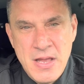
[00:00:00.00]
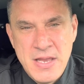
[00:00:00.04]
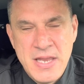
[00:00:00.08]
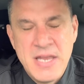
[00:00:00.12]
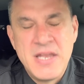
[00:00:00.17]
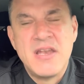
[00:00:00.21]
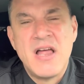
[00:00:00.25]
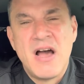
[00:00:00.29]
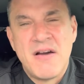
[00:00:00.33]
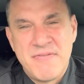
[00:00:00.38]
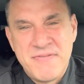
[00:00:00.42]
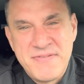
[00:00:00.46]

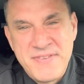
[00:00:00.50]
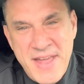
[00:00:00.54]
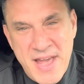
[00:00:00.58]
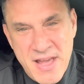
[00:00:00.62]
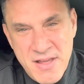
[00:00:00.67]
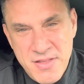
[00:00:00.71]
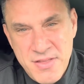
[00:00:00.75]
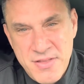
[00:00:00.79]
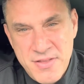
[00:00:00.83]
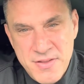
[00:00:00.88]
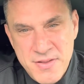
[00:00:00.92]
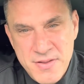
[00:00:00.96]
enough
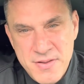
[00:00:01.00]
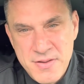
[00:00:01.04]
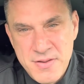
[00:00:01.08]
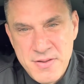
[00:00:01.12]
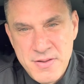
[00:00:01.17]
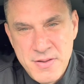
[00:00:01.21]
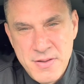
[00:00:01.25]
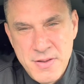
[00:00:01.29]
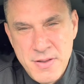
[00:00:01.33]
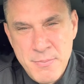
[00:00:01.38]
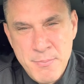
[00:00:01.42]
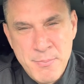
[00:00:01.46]
death
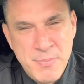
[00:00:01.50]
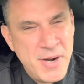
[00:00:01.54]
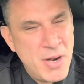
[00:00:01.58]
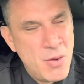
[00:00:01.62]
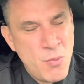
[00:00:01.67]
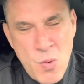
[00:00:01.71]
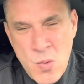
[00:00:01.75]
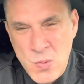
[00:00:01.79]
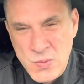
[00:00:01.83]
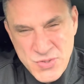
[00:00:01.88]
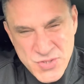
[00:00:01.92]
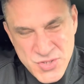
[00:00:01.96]
but it
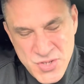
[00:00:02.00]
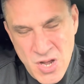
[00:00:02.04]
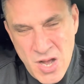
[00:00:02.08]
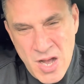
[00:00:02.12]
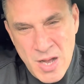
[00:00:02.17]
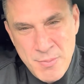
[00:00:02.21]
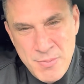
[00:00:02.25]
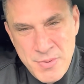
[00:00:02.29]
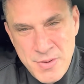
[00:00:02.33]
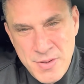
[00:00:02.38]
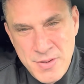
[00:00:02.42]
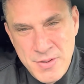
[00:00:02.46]
won't
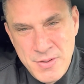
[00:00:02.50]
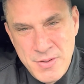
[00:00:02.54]
stop.